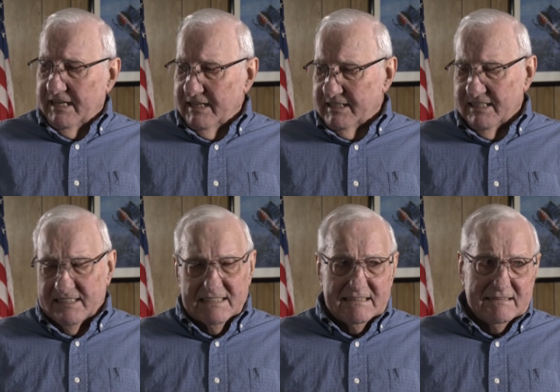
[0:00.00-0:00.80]

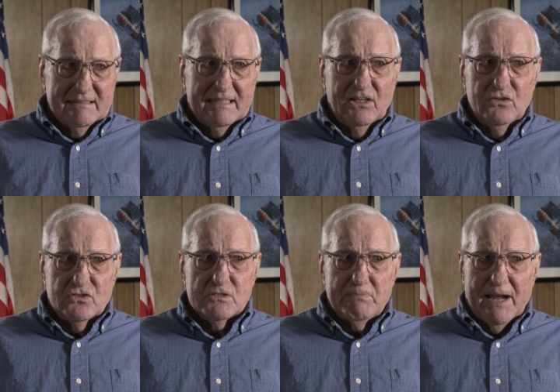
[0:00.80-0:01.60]
It
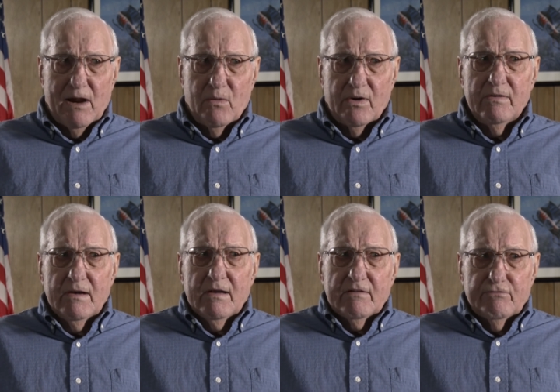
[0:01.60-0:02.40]
loses power
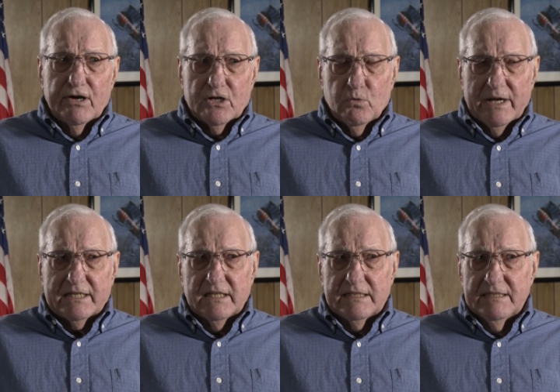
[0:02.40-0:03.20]
very
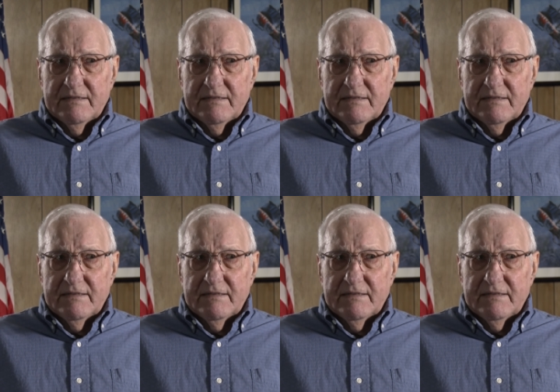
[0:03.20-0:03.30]
quickly.